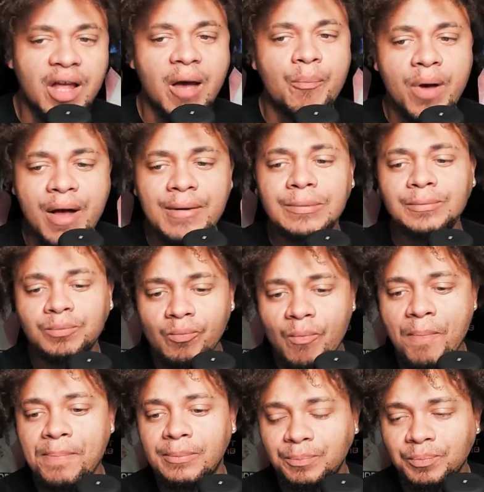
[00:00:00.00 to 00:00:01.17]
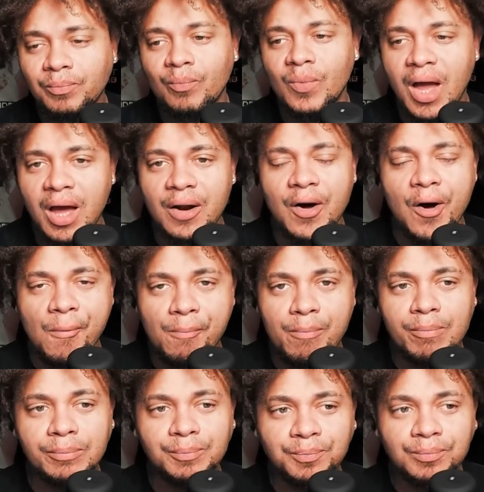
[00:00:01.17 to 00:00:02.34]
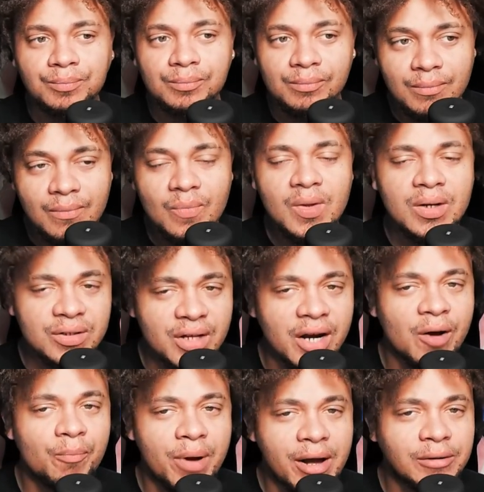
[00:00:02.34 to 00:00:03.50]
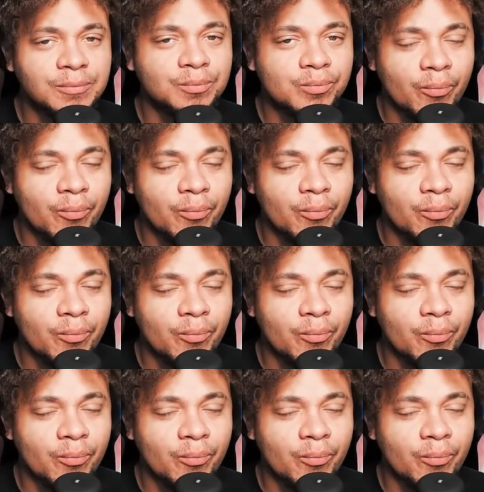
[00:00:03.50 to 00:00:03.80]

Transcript: that bet. That um setup bet.